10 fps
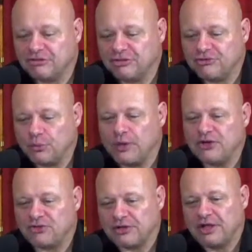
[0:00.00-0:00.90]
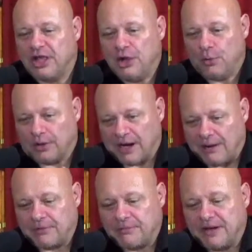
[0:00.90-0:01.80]
situation where
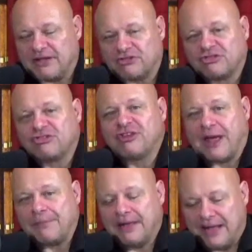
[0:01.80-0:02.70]
I'm going to make a step.